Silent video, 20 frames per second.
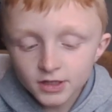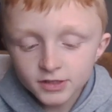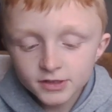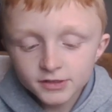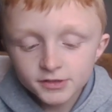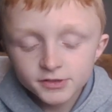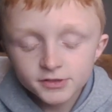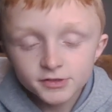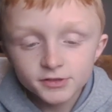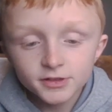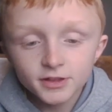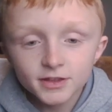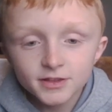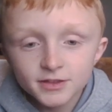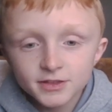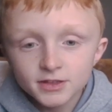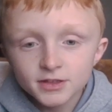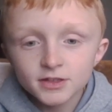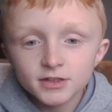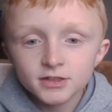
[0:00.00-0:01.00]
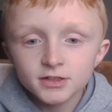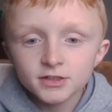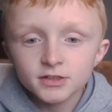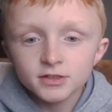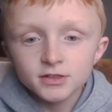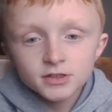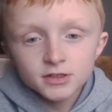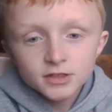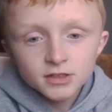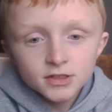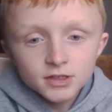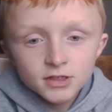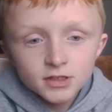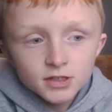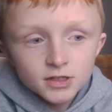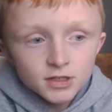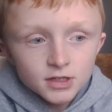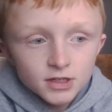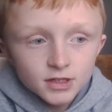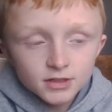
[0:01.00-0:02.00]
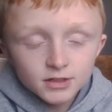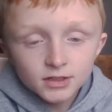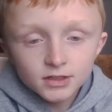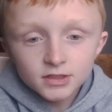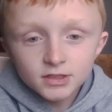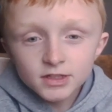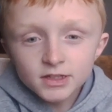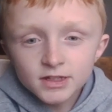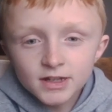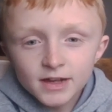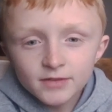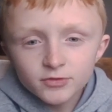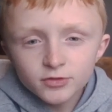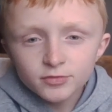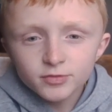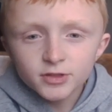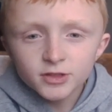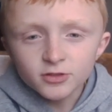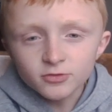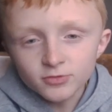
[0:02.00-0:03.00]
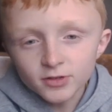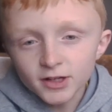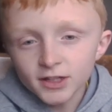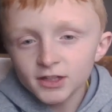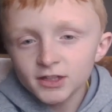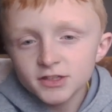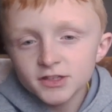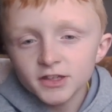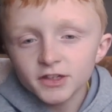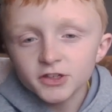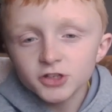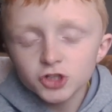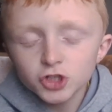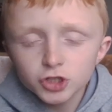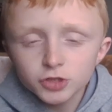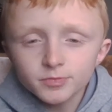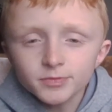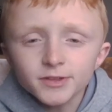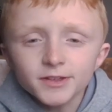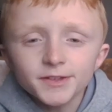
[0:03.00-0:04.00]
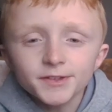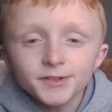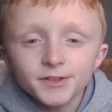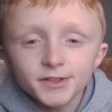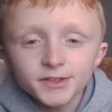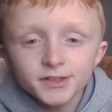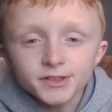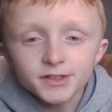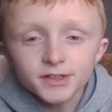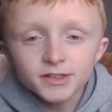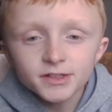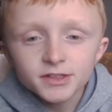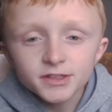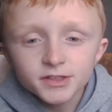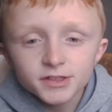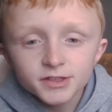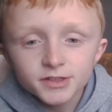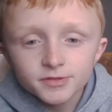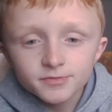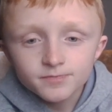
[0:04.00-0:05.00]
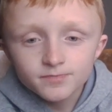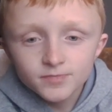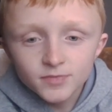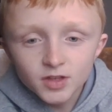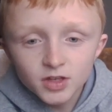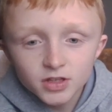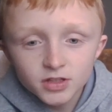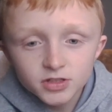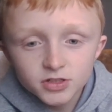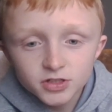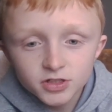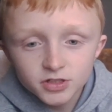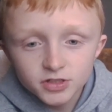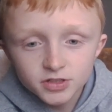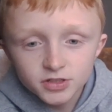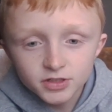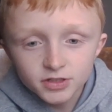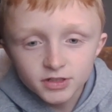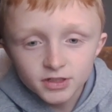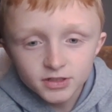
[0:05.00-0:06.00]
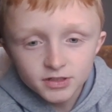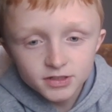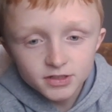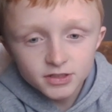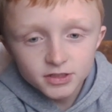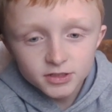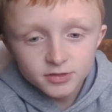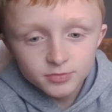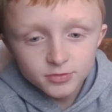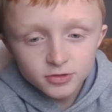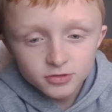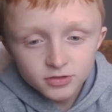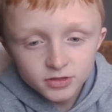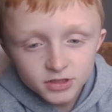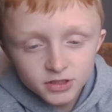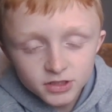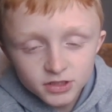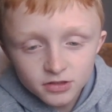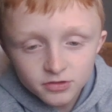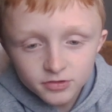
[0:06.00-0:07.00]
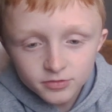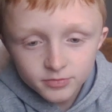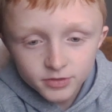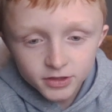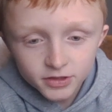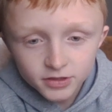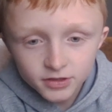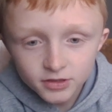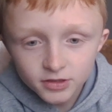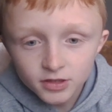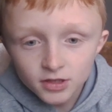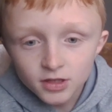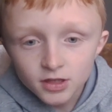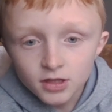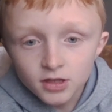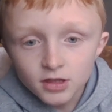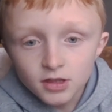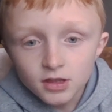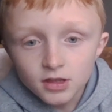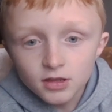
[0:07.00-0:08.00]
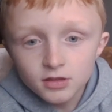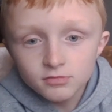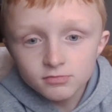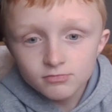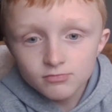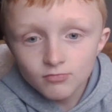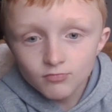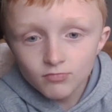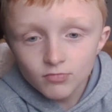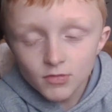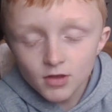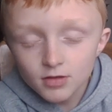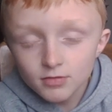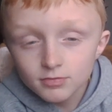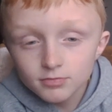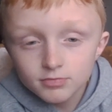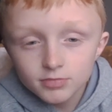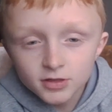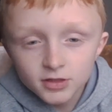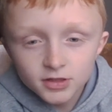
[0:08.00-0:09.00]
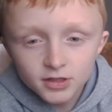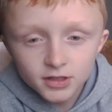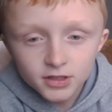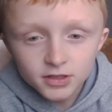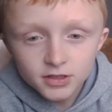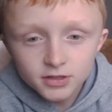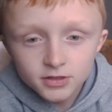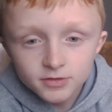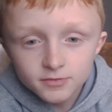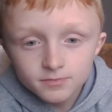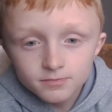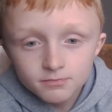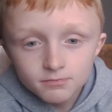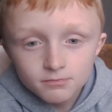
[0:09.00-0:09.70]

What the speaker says: And let's say it doesn't have to be the radius, it can just be the distance. It's just the distance between each other, but like